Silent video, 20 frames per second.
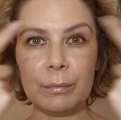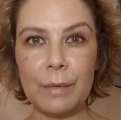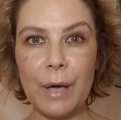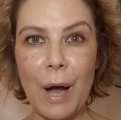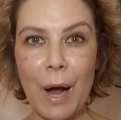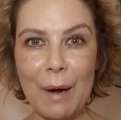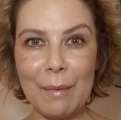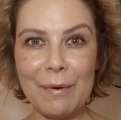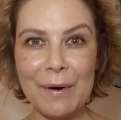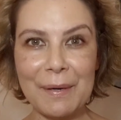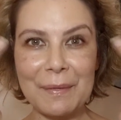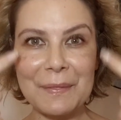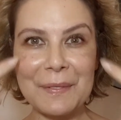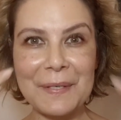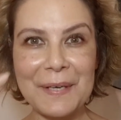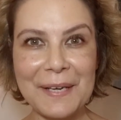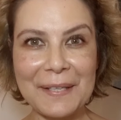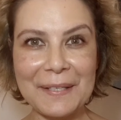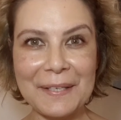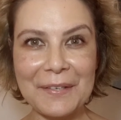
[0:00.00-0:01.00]
Eyebrows and
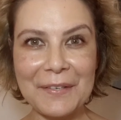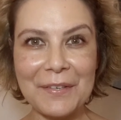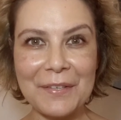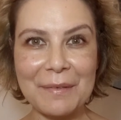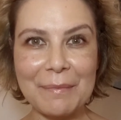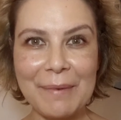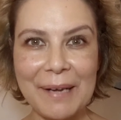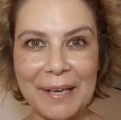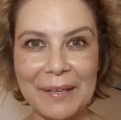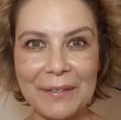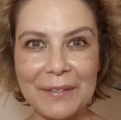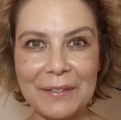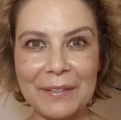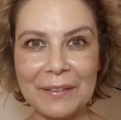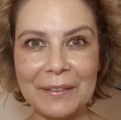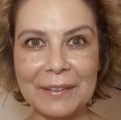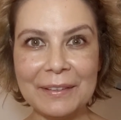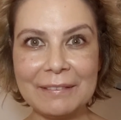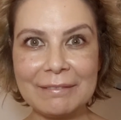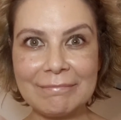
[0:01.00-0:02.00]
eyelashes are back
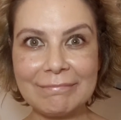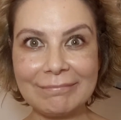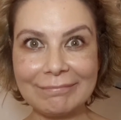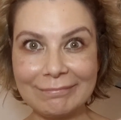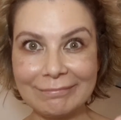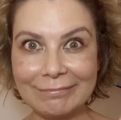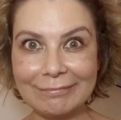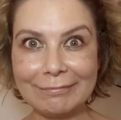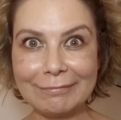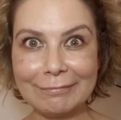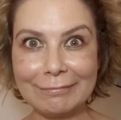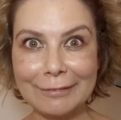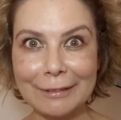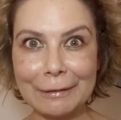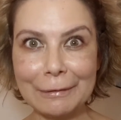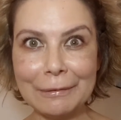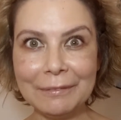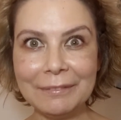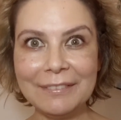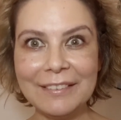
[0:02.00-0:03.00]
on.
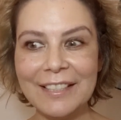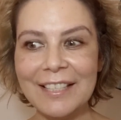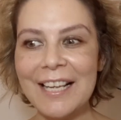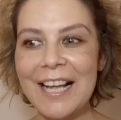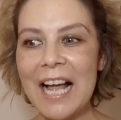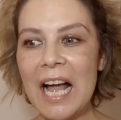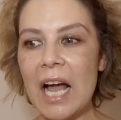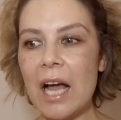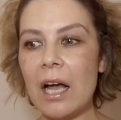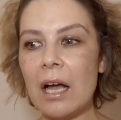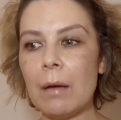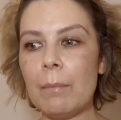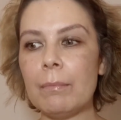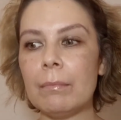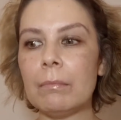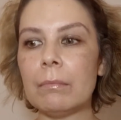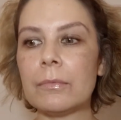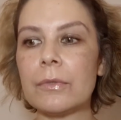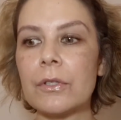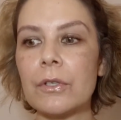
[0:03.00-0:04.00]
Cool.
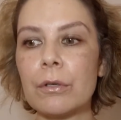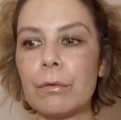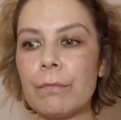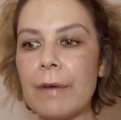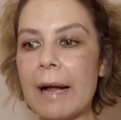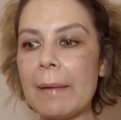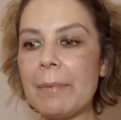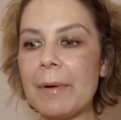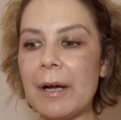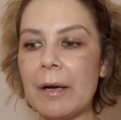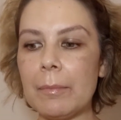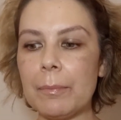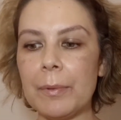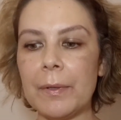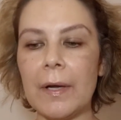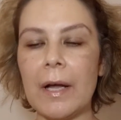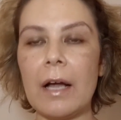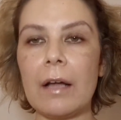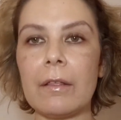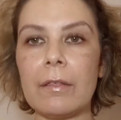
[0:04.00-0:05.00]
To wrap up,
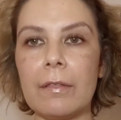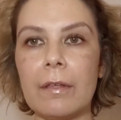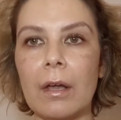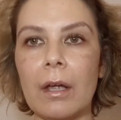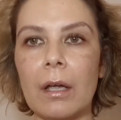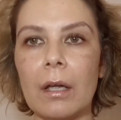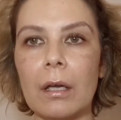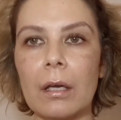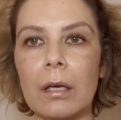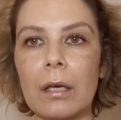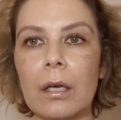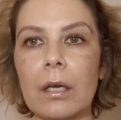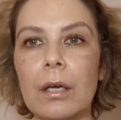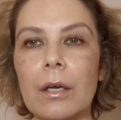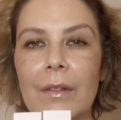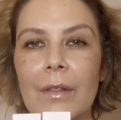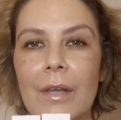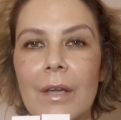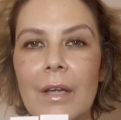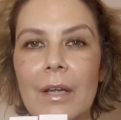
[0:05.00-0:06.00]
I think
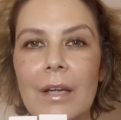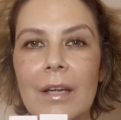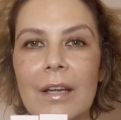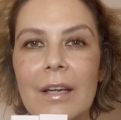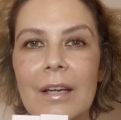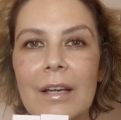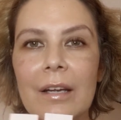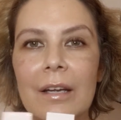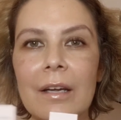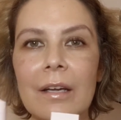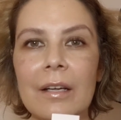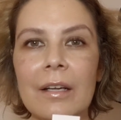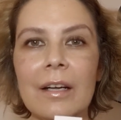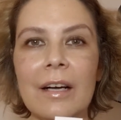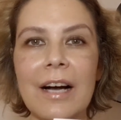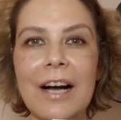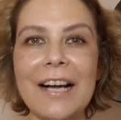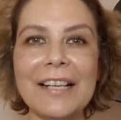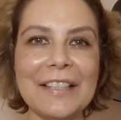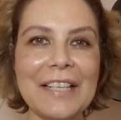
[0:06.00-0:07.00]
the
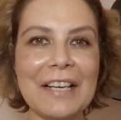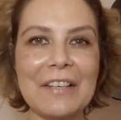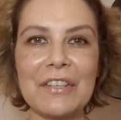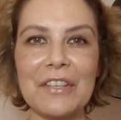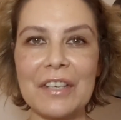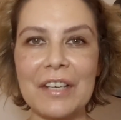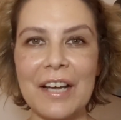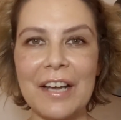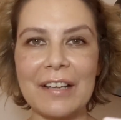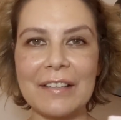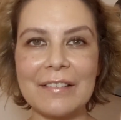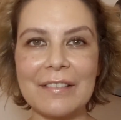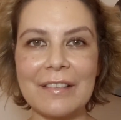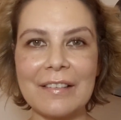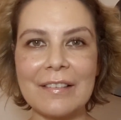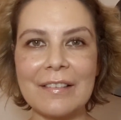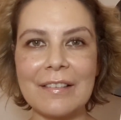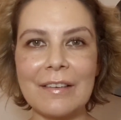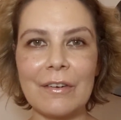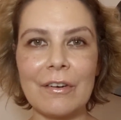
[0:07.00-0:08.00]
eyelash enhancing
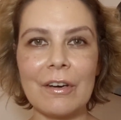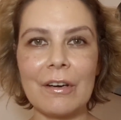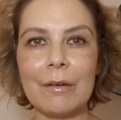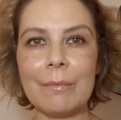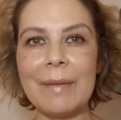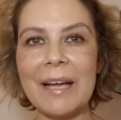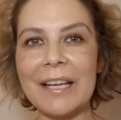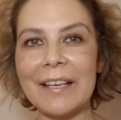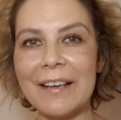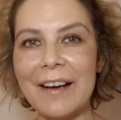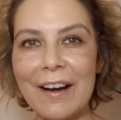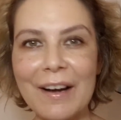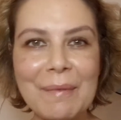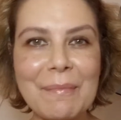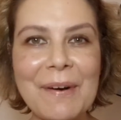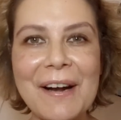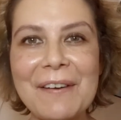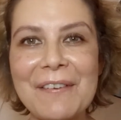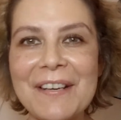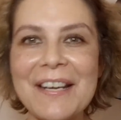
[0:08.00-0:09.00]
serum and
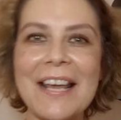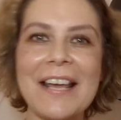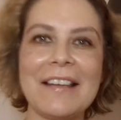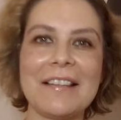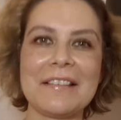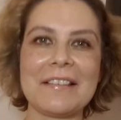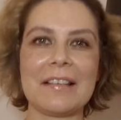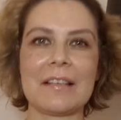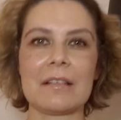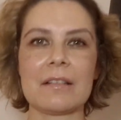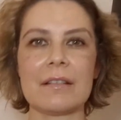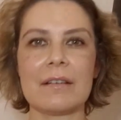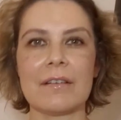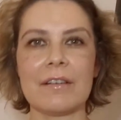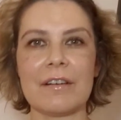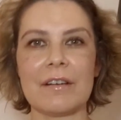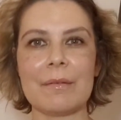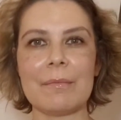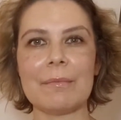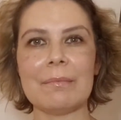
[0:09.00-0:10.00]
eyebrow enhancing
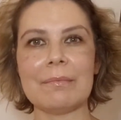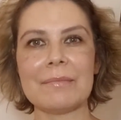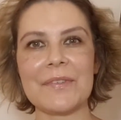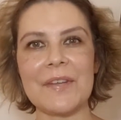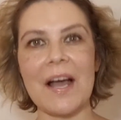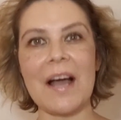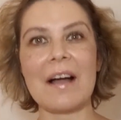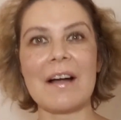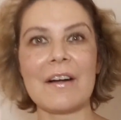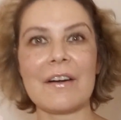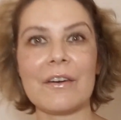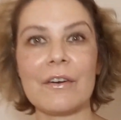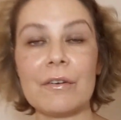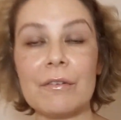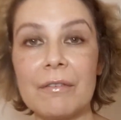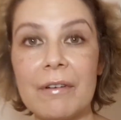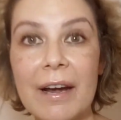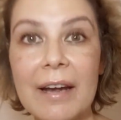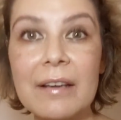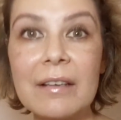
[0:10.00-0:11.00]
serums are
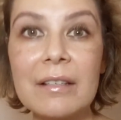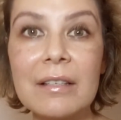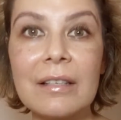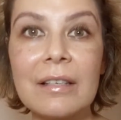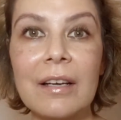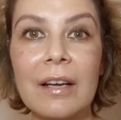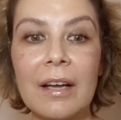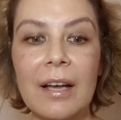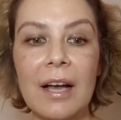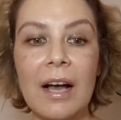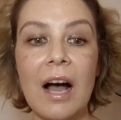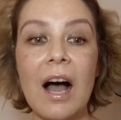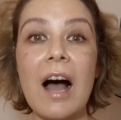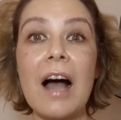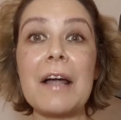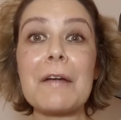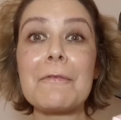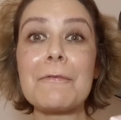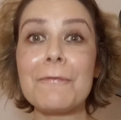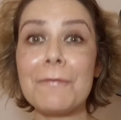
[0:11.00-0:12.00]
great.
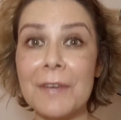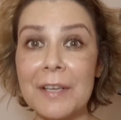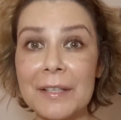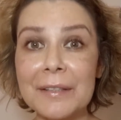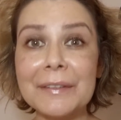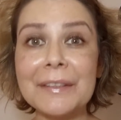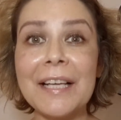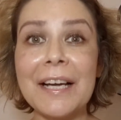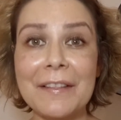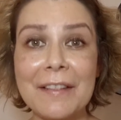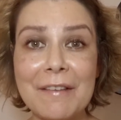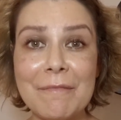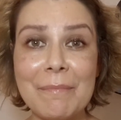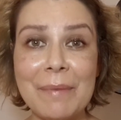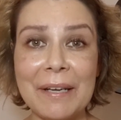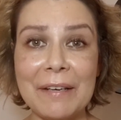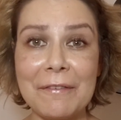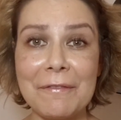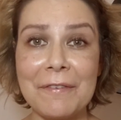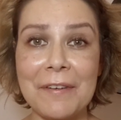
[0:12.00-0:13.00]
I feel like they've
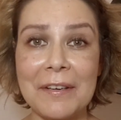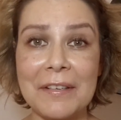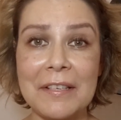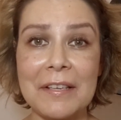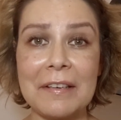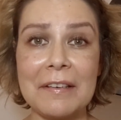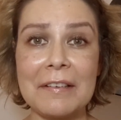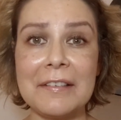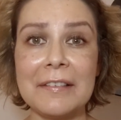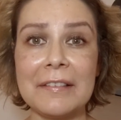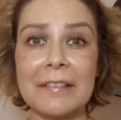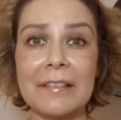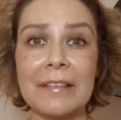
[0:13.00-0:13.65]
benefited